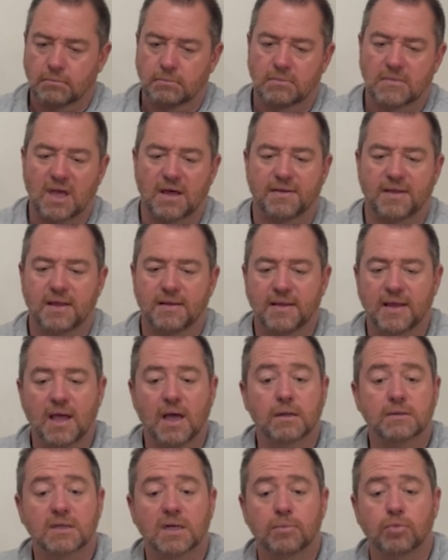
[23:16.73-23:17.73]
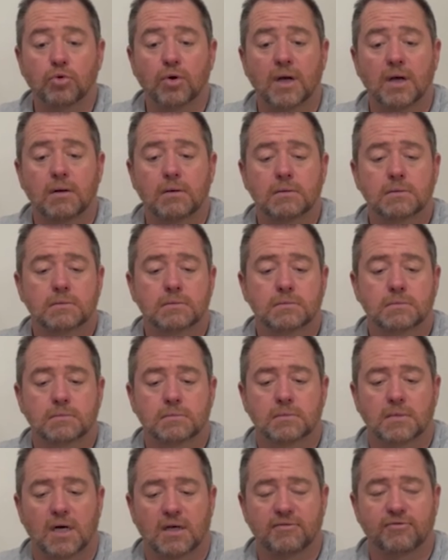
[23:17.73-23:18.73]
Now they held up well.
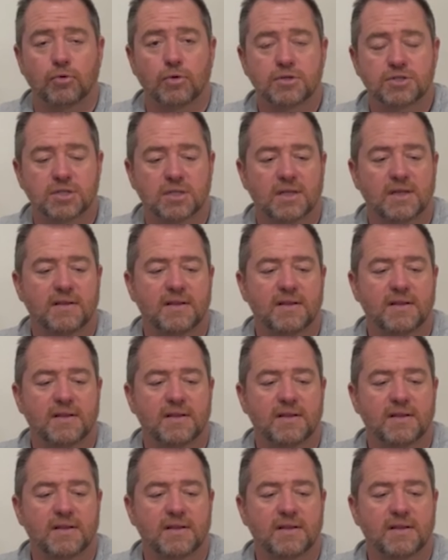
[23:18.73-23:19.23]
Unfortunately,